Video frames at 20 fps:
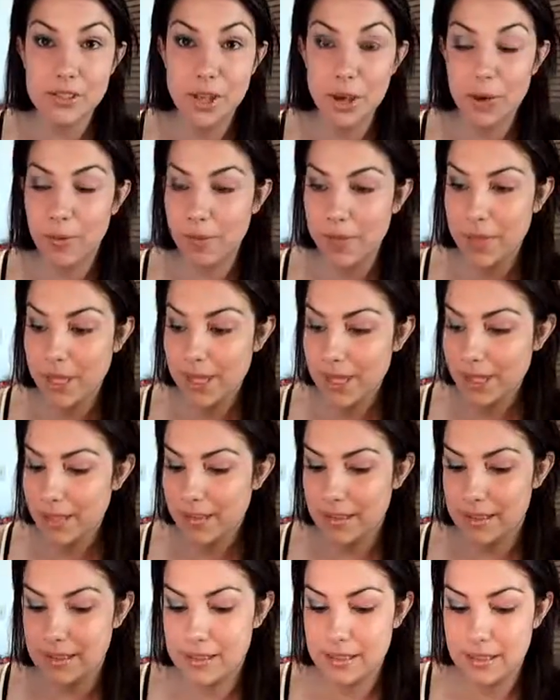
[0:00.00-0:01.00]
So
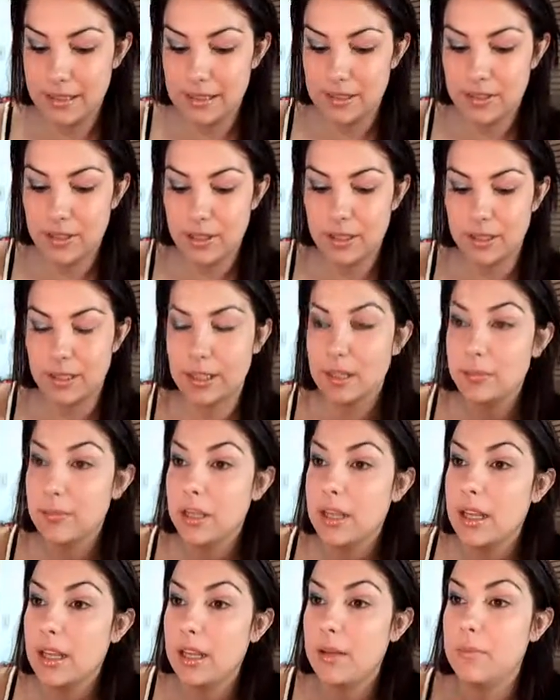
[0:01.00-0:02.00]
let's get started. I'm
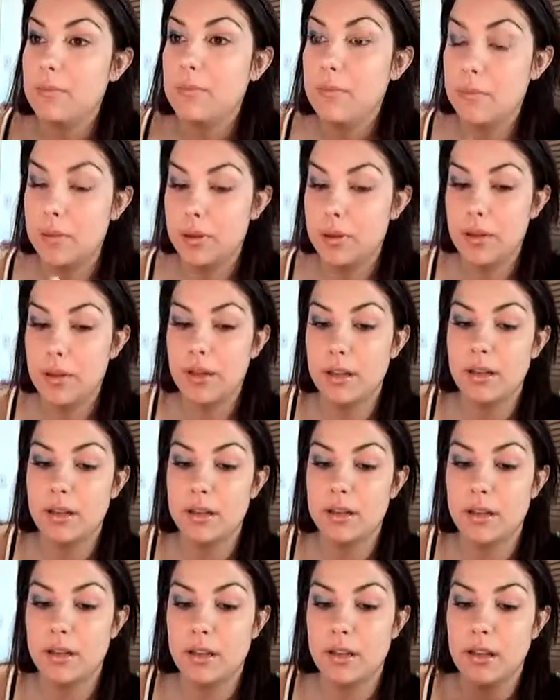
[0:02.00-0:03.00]
going to put
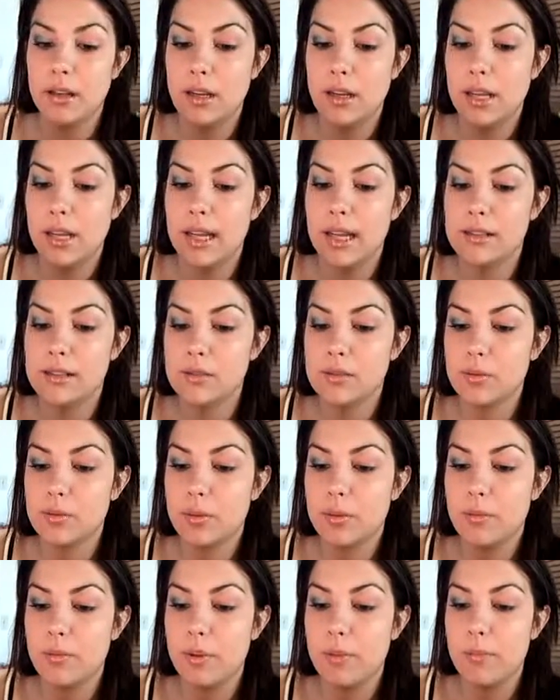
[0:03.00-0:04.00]
as
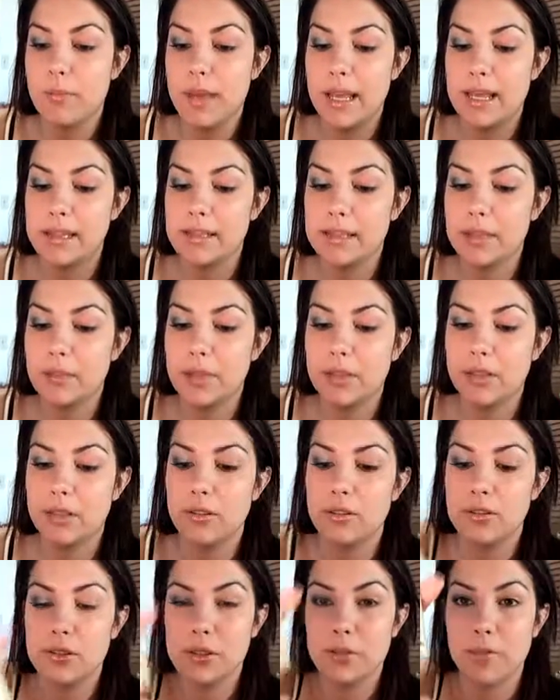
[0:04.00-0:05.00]
sort of a base, I'm going
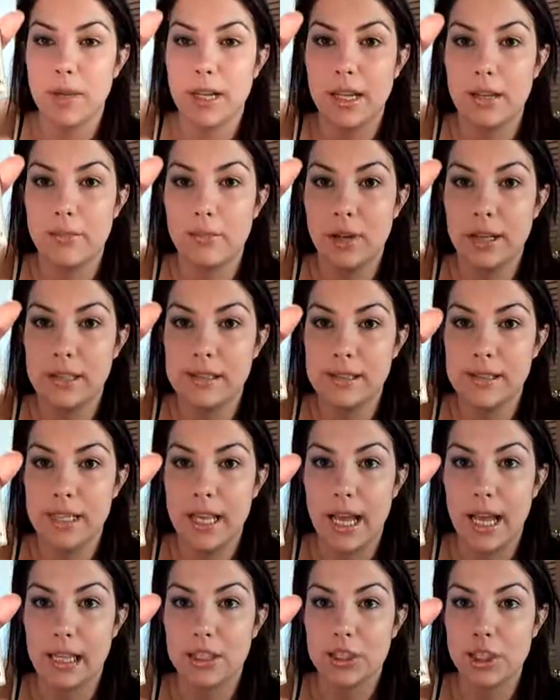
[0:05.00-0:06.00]
to use my
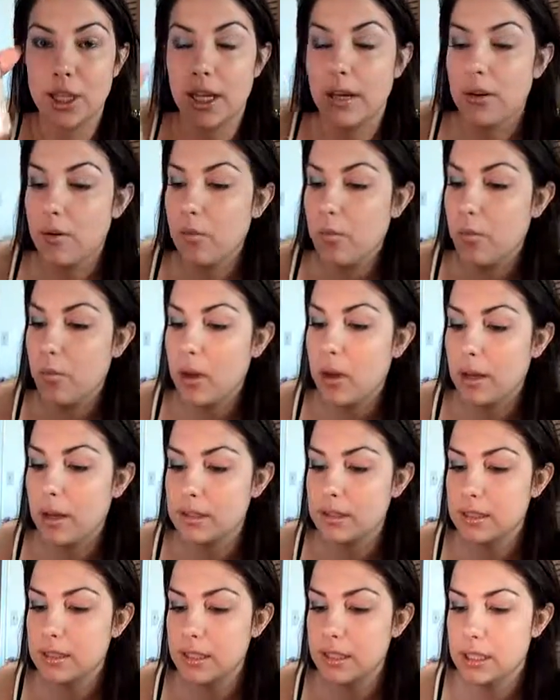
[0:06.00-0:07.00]
NYC eyeshadow
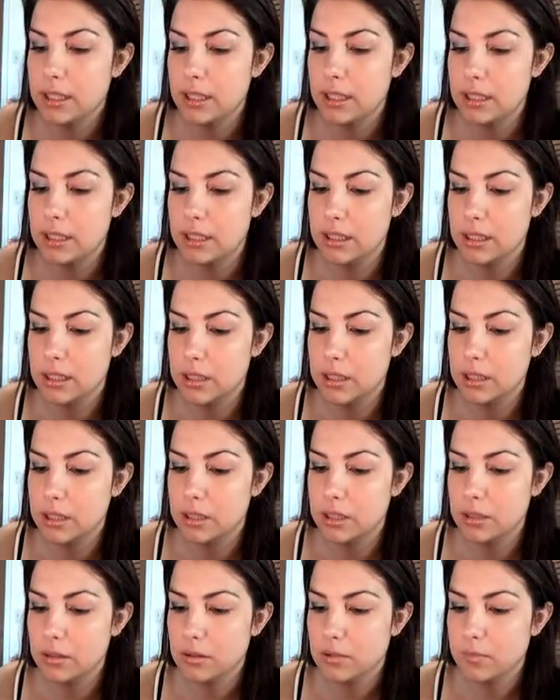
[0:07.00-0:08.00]
wand
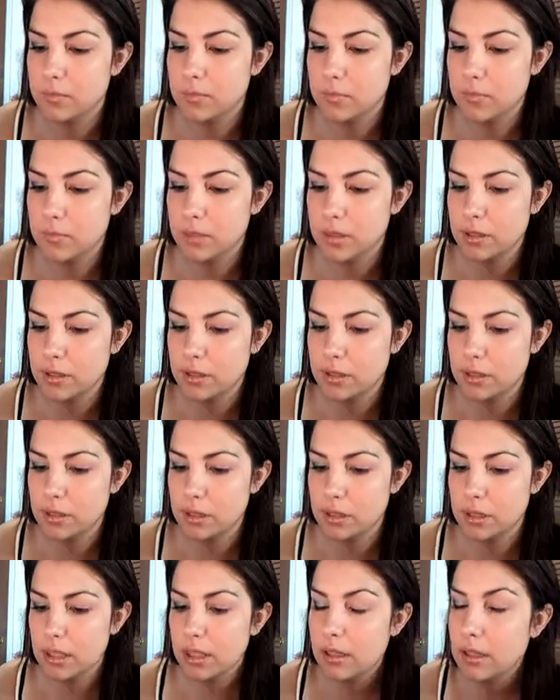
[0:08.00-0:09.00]
in
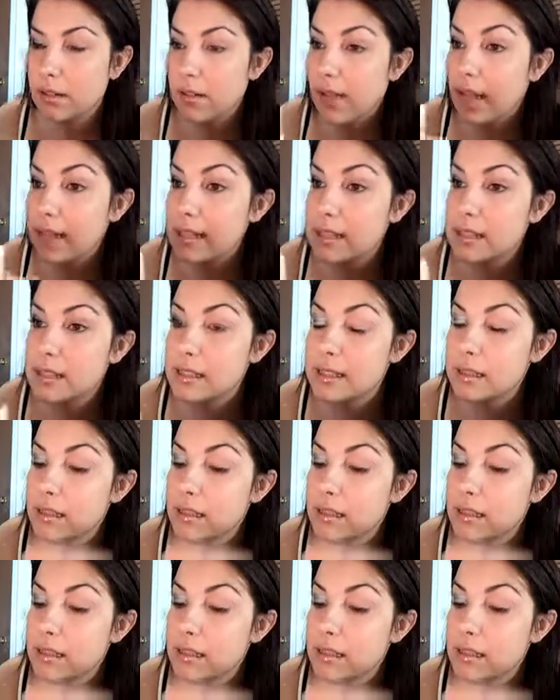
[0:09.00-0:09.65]
Glass